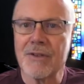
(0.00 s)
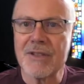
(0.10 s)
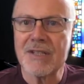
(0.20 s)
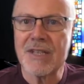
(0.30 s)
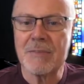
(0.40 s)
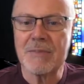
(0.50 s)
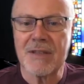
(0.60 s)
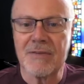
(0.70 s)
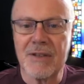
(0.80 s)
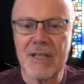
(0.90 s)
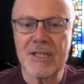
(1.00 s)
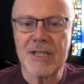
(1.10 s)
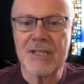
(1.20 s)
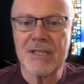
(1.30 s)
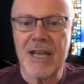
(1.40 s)
for the steps the
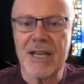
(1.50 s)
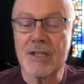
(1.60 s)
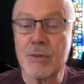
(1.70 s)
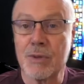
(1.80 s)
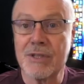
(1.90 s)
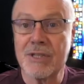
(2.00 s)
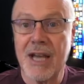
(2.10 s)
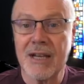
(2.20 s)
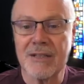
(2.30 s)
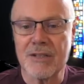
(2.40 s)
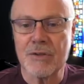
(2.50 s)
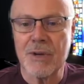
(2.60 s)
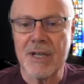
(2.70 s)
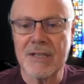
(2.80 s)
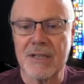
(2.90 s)
village has taken to protect its
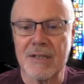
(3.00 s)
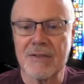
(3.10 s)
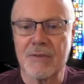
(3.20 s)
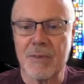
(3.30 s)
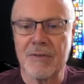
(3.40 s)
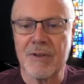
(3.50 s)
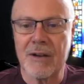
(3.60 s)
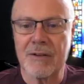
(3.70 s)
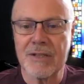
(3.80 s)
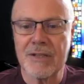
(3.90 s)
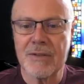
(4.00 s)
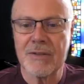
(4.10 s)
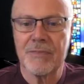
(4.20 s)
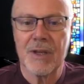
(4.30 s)
residents from the virus.